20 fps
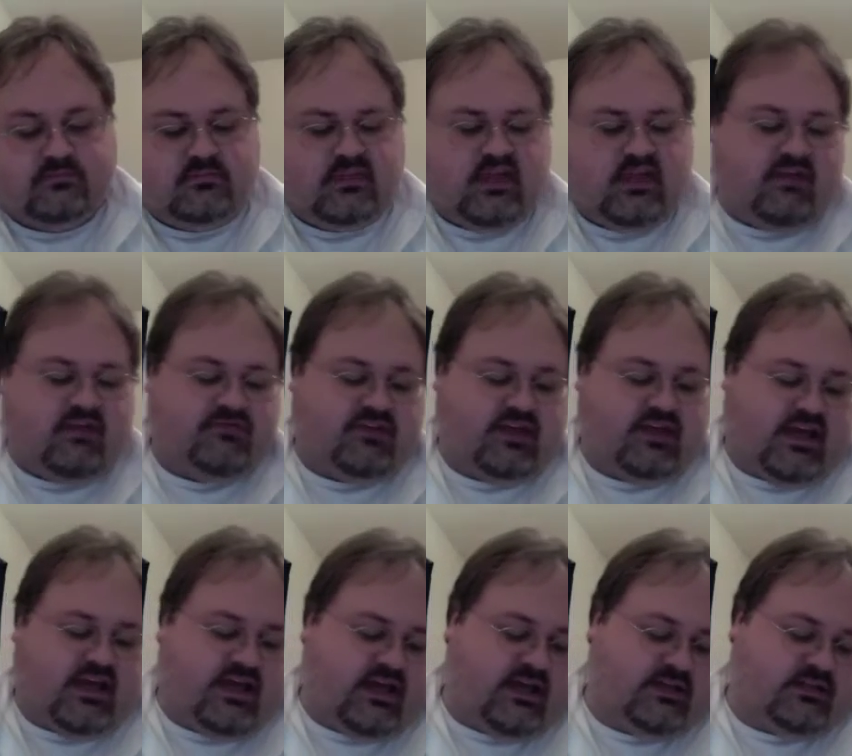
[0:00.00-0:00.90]
I've
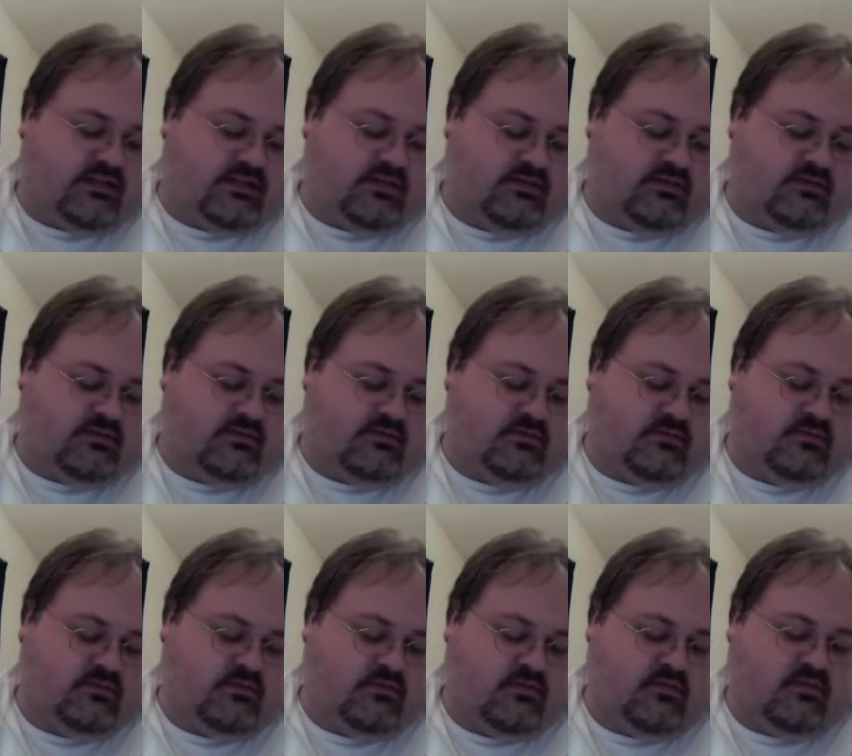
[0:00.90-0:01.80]
got
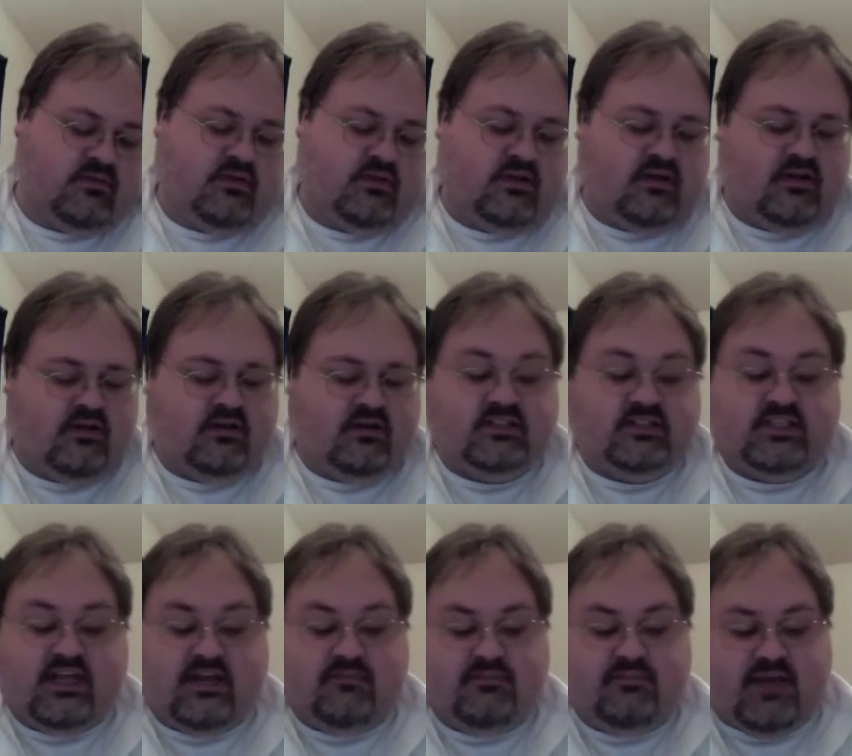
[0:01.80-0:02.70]

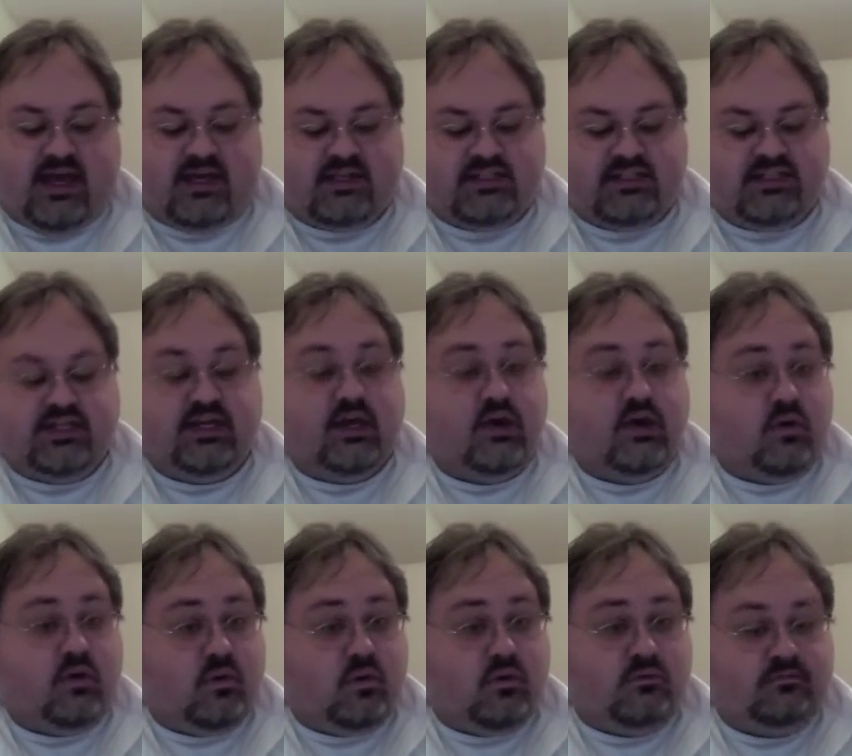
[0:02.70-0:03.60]
ten packs to
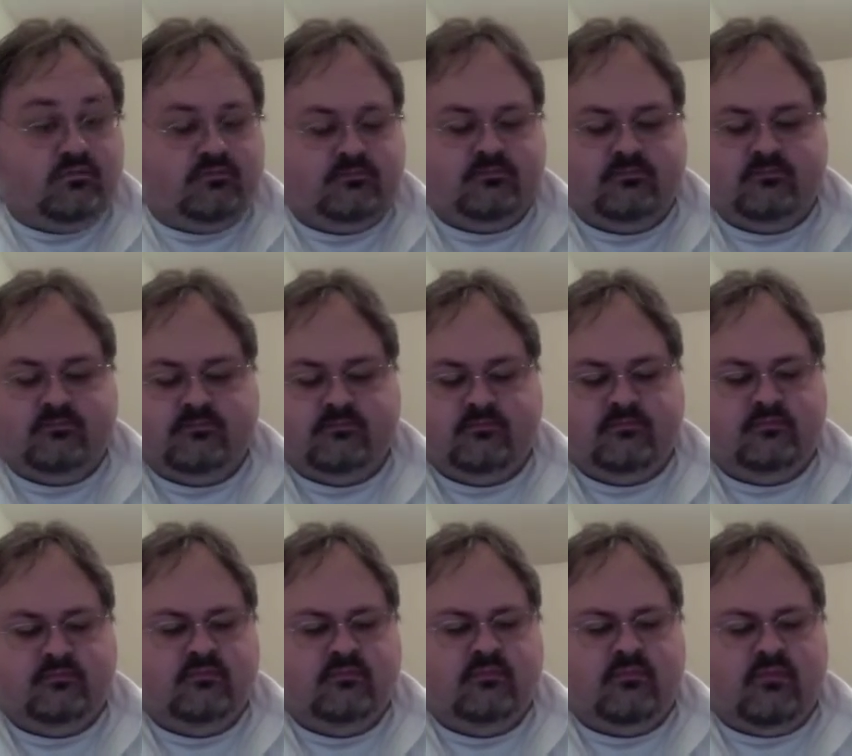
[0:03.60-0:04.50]
go,
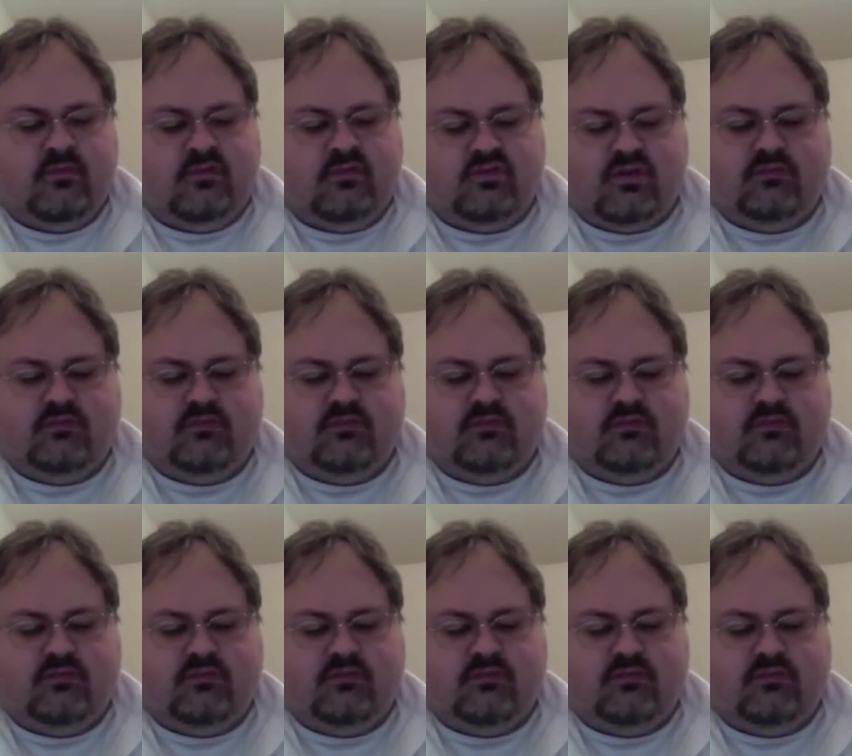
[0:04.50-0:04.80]
so